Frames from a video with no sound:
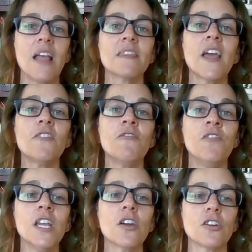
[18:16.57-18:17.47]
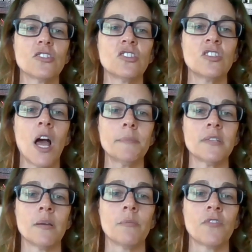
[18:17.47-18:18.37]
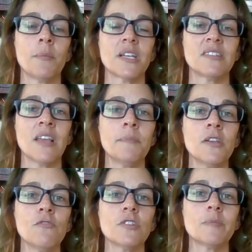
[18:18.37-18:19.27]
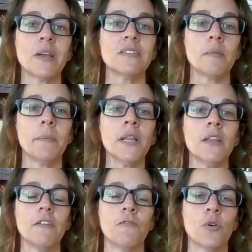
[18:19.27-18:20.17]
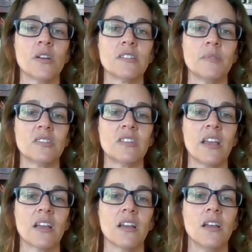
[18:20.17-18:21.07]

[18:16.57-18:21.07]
that fear stops him from accepting responsibility for his mistake,